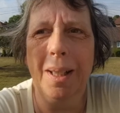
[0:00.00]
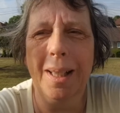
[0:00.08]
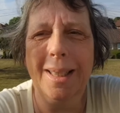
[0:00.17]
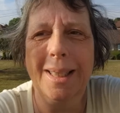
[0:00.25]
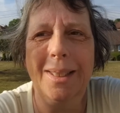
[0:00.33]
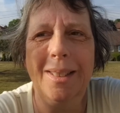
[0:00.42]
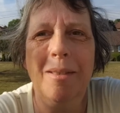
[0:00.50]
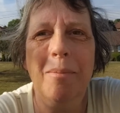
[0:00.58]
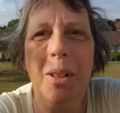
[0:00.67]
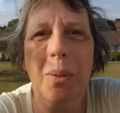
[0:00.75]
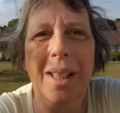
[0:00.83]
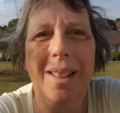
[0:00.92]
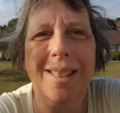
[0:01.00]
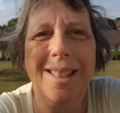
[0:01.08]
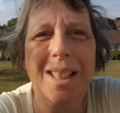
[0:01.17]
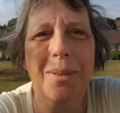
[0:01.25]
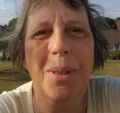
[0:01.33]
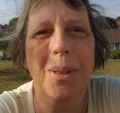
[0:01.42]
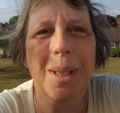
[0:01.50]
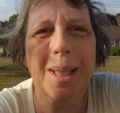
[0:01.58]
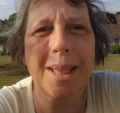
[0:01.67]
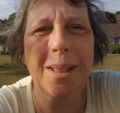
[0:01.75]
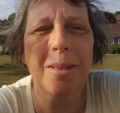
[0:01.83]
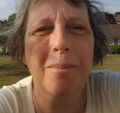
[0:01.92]
extremely well to all the
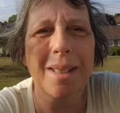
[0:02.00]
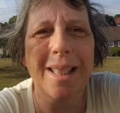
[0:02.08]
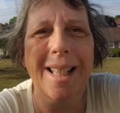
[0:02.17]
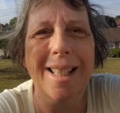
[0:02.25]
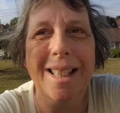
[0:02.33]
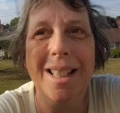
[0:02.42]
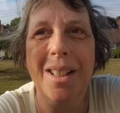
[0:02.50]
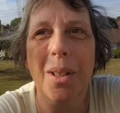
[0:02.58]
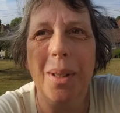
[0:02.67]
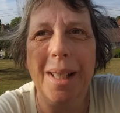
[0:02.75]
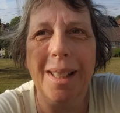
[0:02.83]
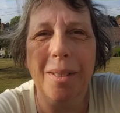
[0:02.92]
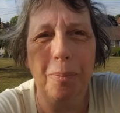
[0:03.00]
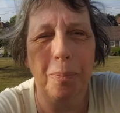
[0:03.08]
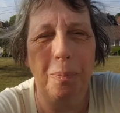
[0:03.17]
storms that are heading our way.